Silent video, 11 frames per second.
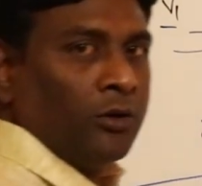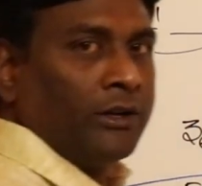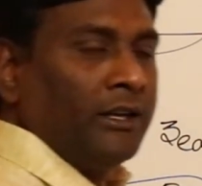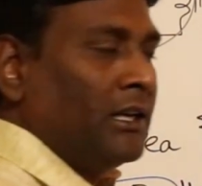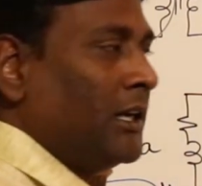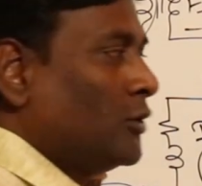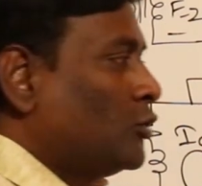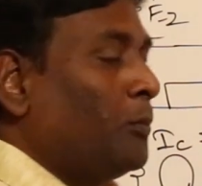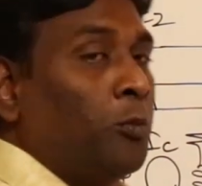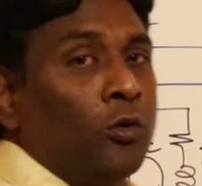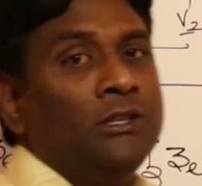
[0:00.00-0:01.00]
Okay, so
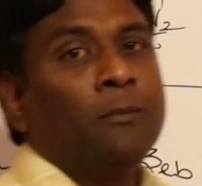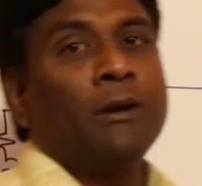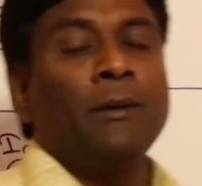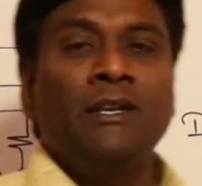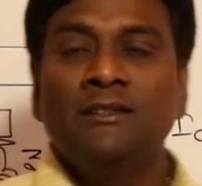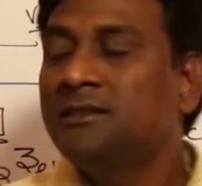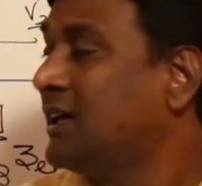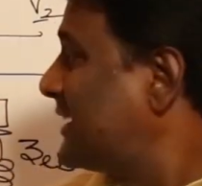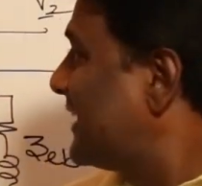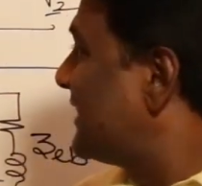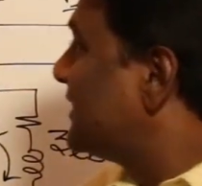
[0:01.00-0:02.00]
both the primaries are
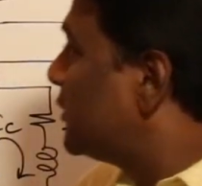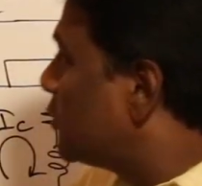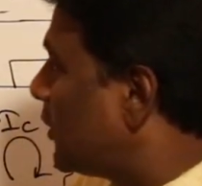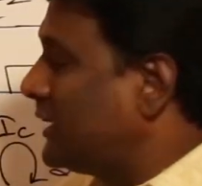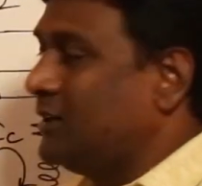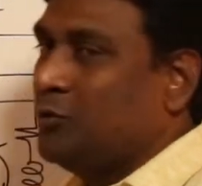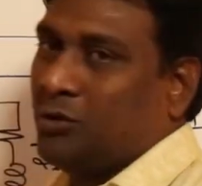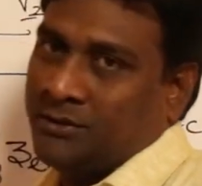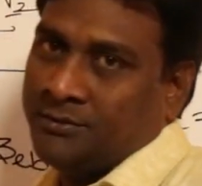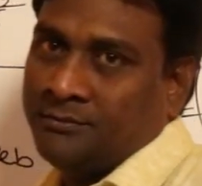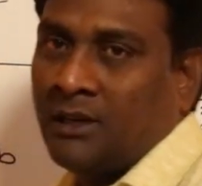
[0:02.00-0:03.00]
connected to 100
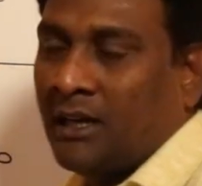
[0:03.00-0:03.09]
volts,